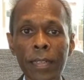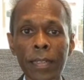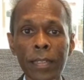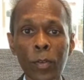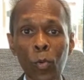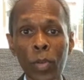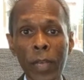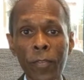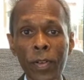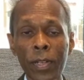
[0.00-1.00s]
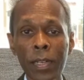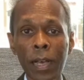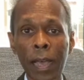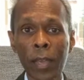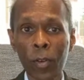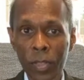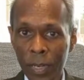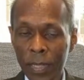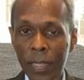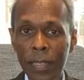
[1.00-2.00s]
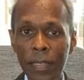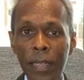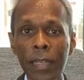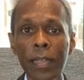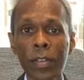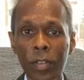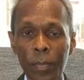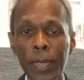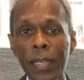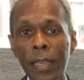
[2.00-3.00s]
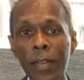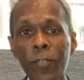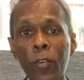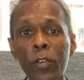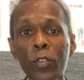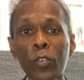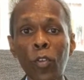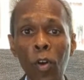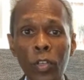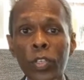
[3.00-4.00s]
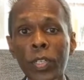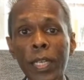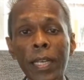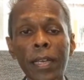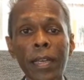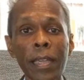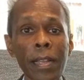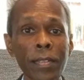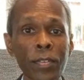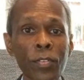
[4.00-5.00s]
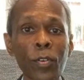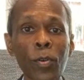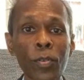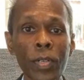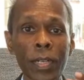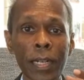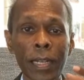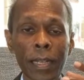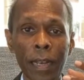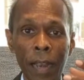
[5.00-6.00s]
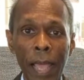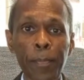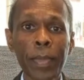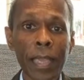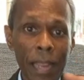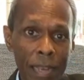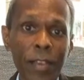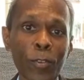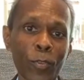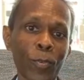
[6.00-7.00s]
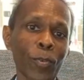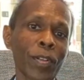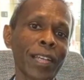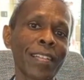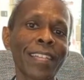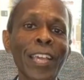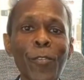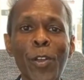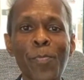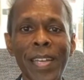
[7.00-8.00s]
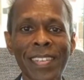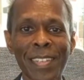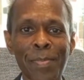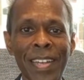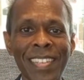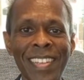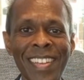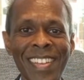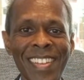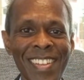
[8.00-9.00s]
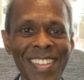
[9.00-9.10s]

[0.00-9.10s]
school level higher authorities to communicate for us to launch HiiLSE Drone Lab in your school. Thank you very much. Terima kasih.